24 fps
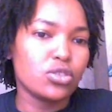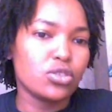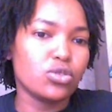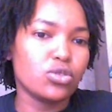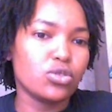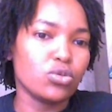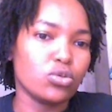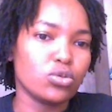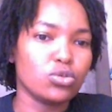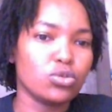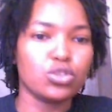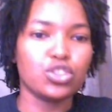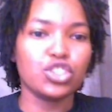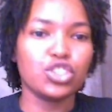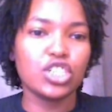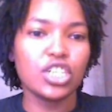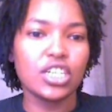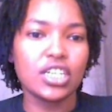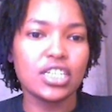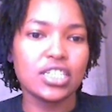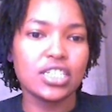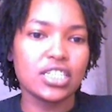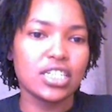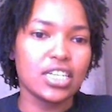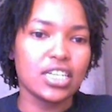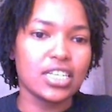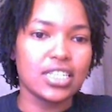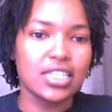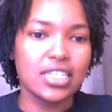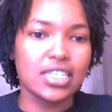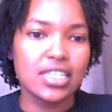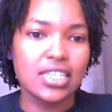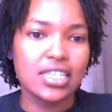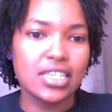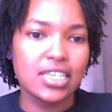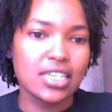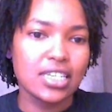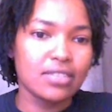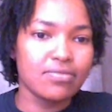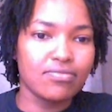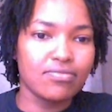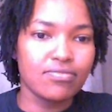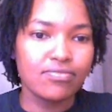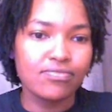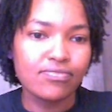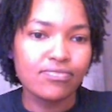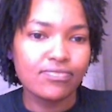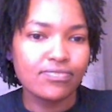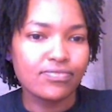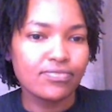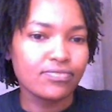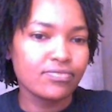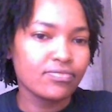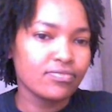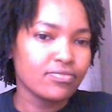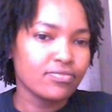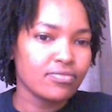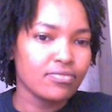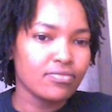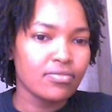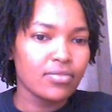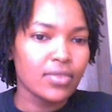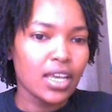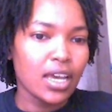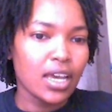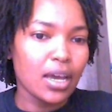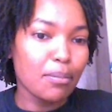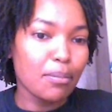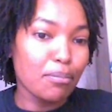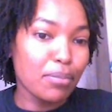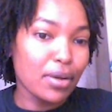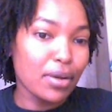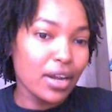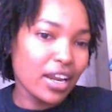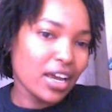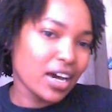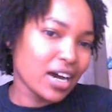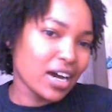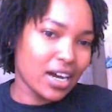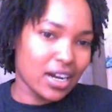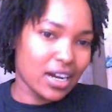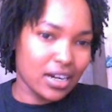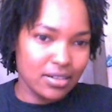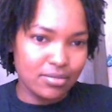to change its blur,